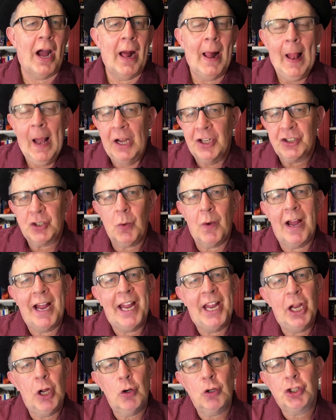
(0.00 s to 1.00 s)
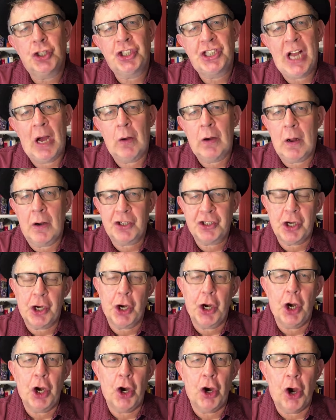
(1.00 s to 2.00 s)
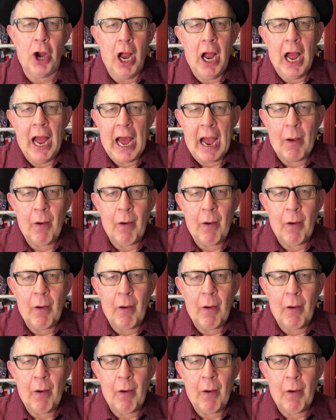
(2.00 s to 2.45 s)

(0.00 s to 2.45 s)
a huge shout out to her.